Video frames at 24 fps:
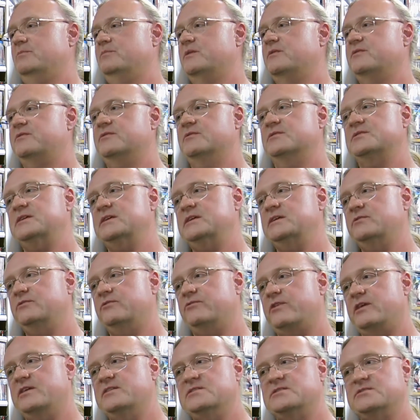13
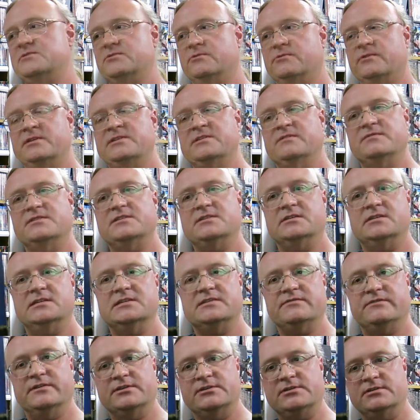Great Stories of
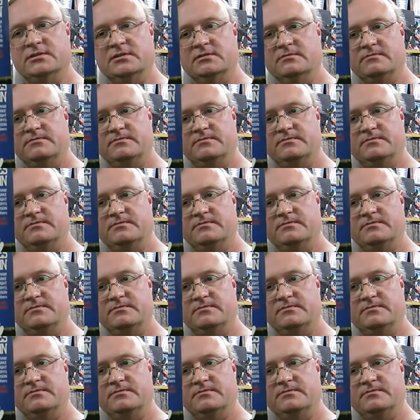Science Fiction.